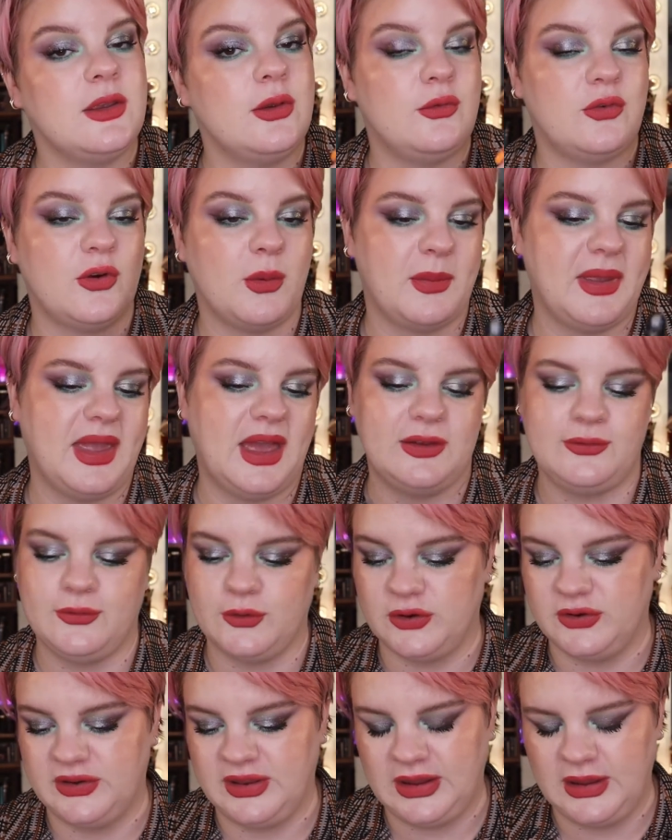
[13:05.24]
from Kat
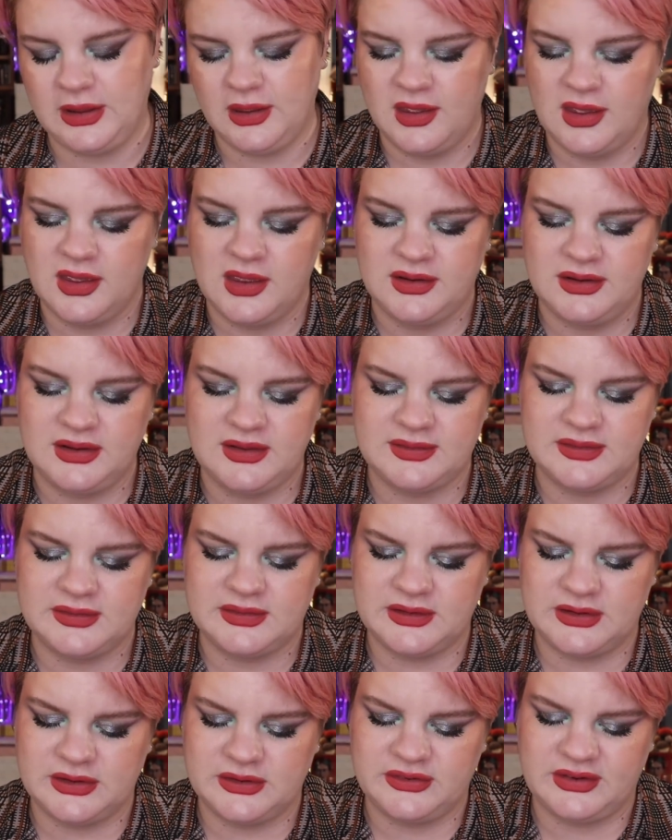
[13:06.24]
Von D. This
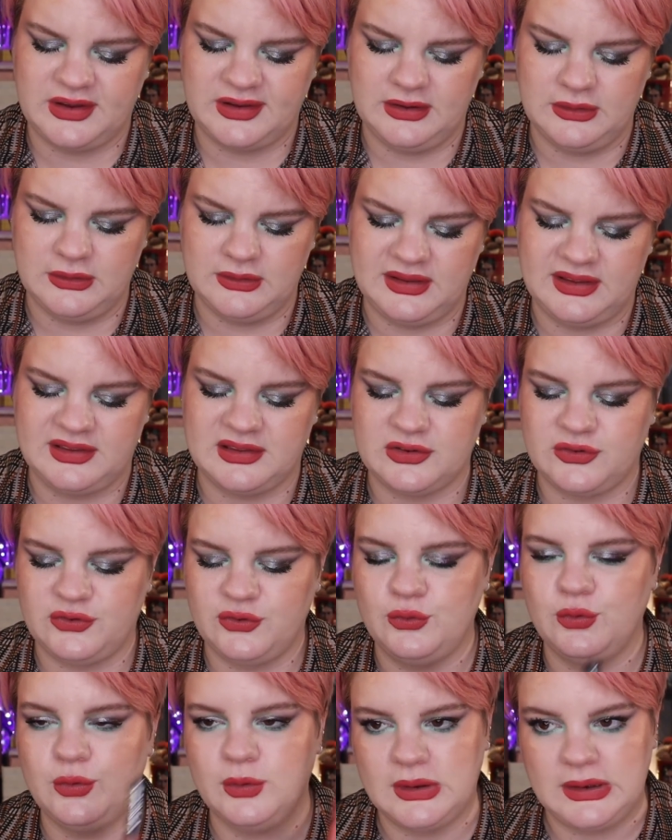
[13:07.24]
is in the shade Lolita
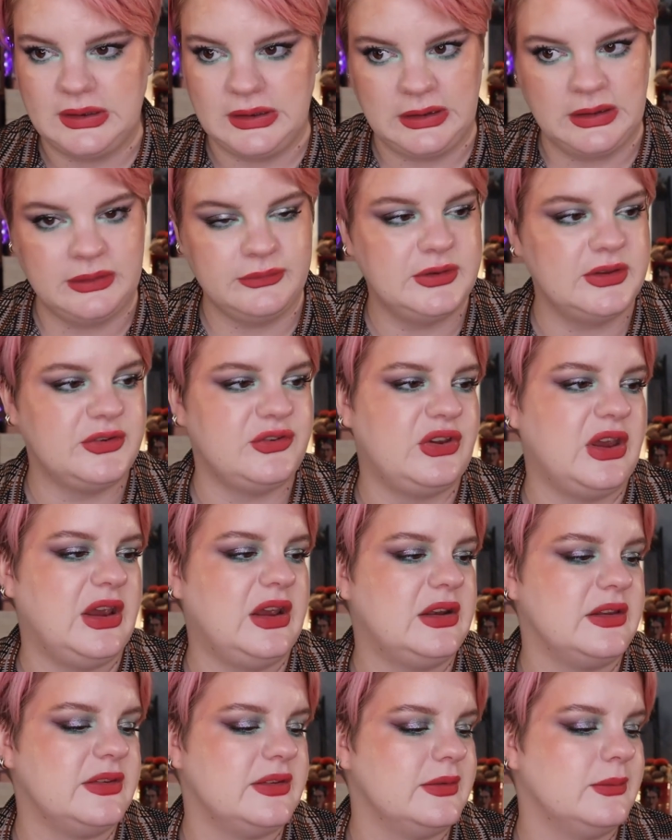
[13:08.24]
2. Love this
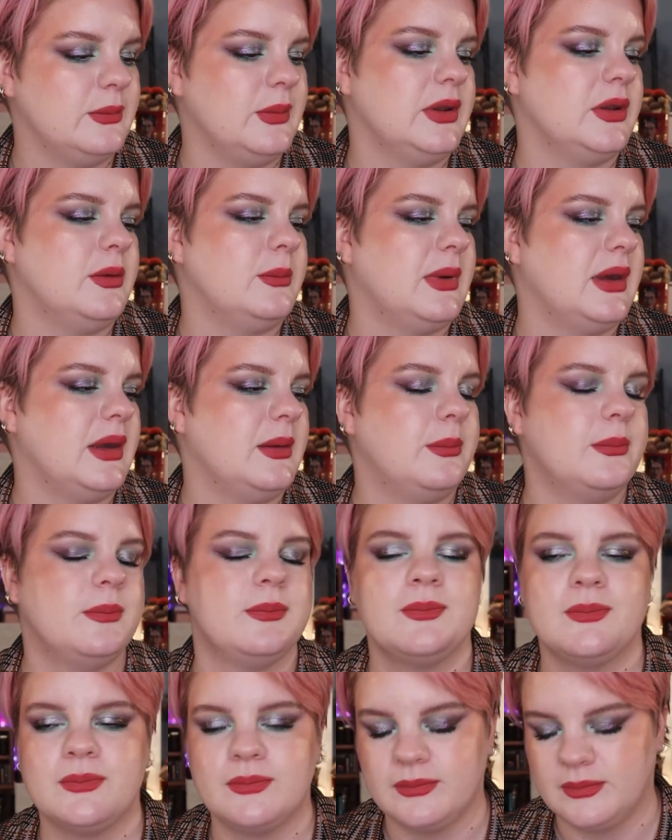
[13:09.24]
shade. This is one of my
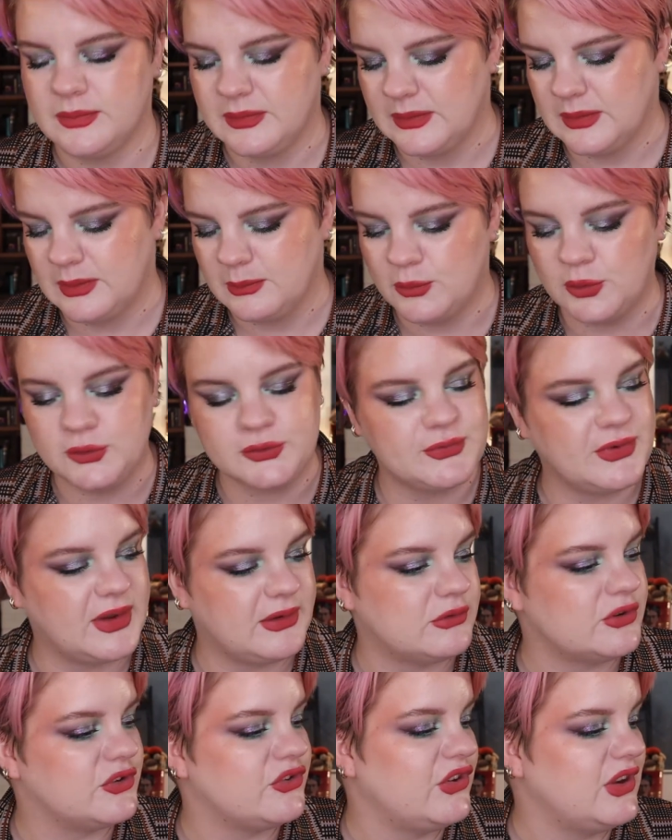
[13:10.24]
most
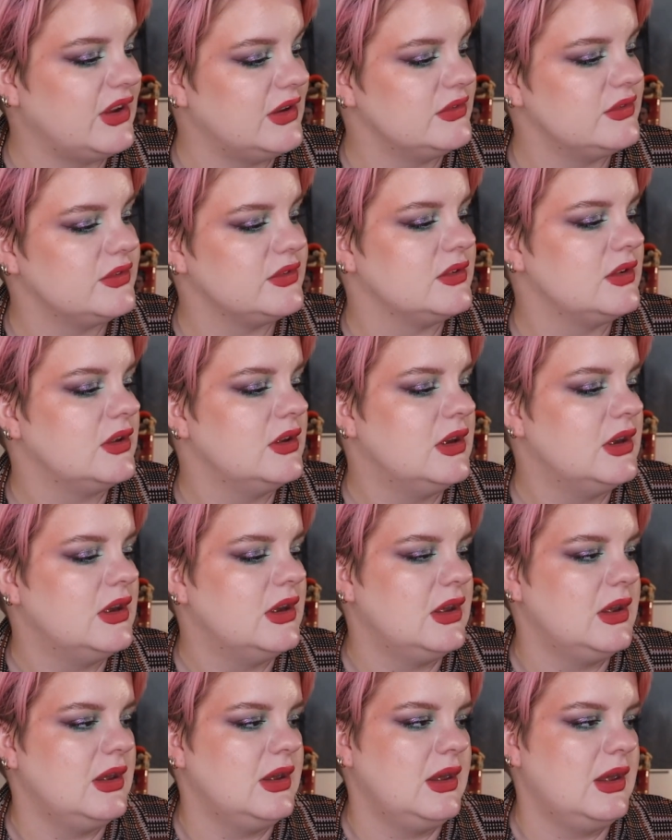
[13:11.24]
favorite shades.
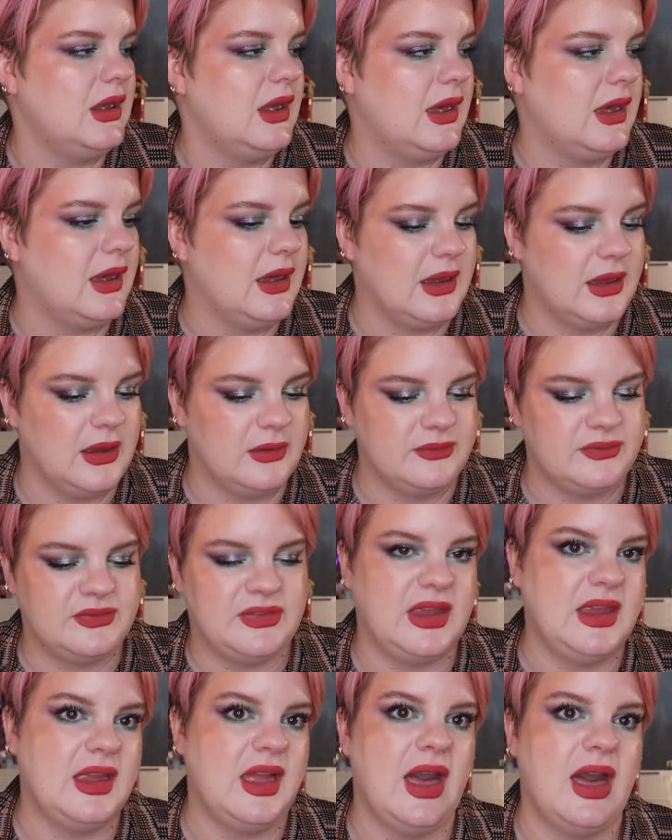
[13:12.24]
And
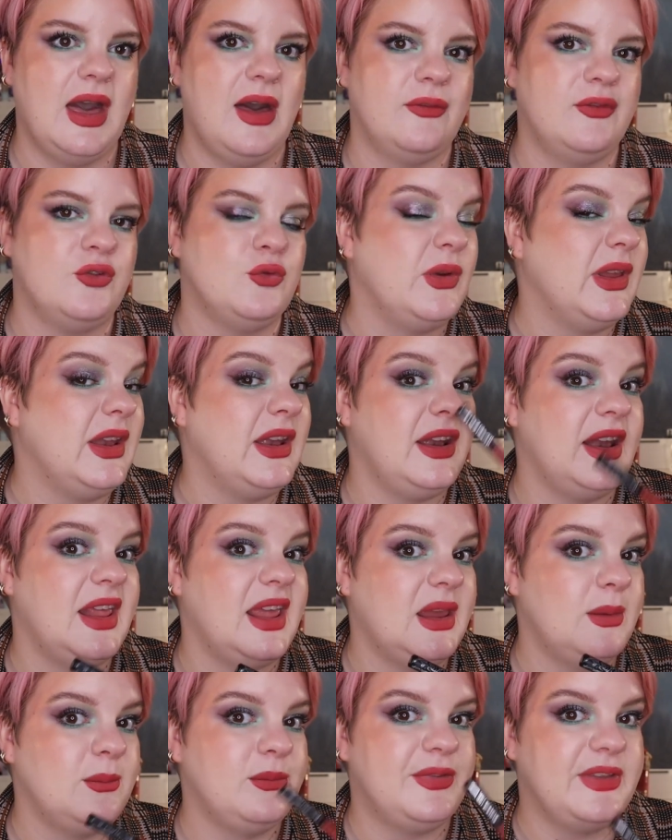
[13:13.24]
they have
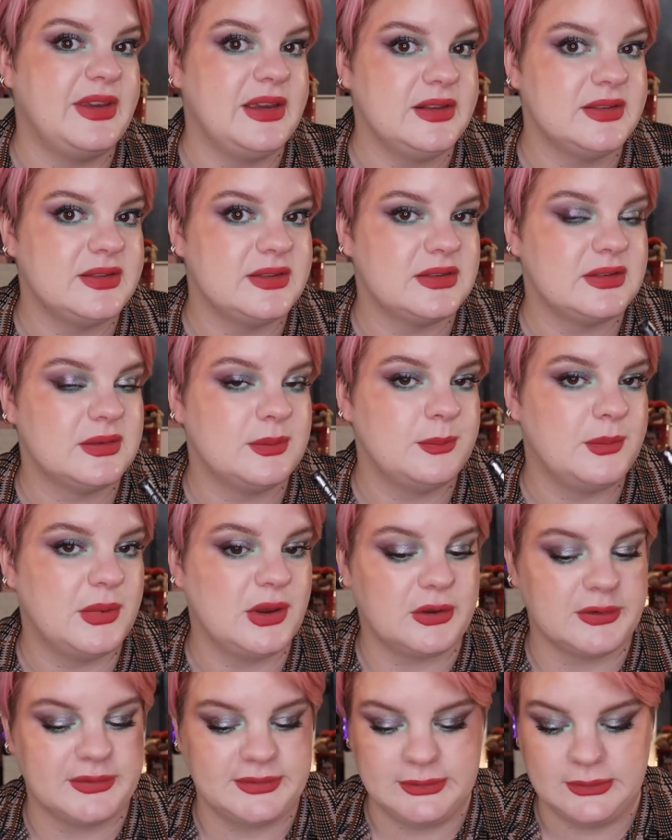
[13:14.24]
renamed this
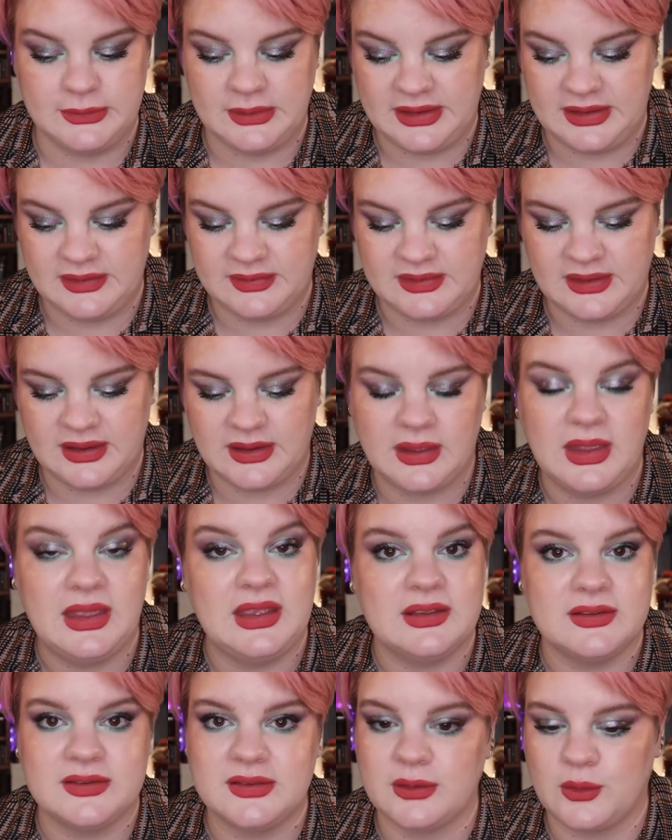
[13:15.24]
because Lolita
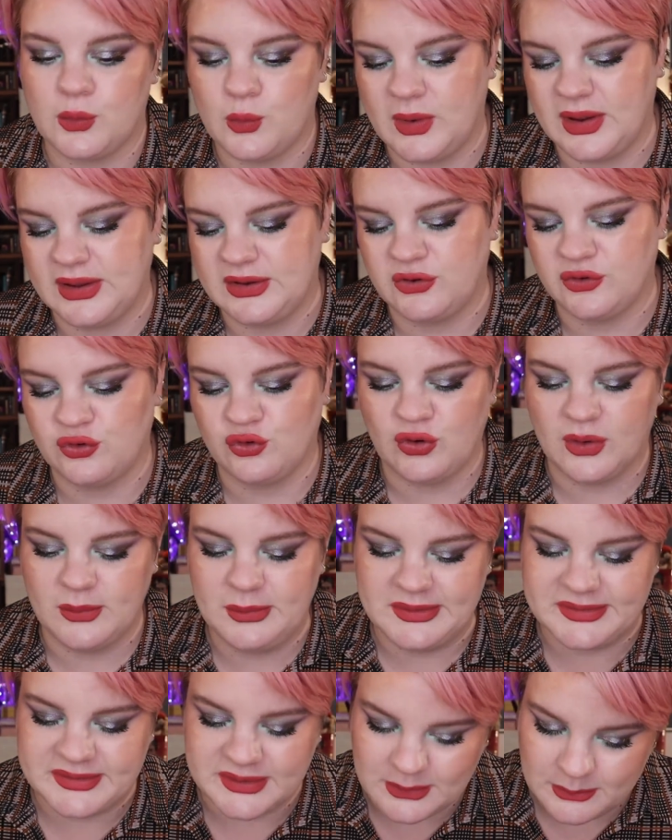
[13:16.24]
is quite
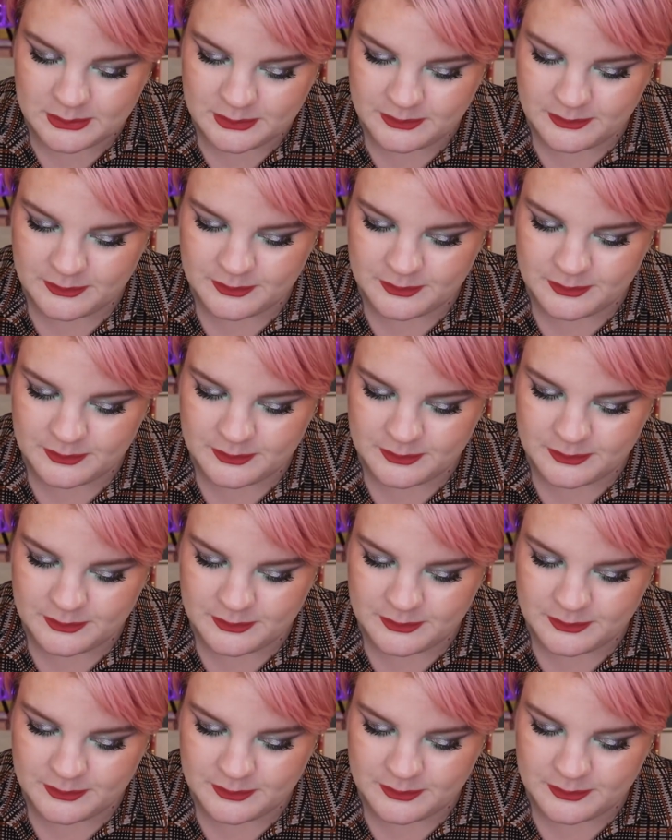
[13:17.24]
troublesome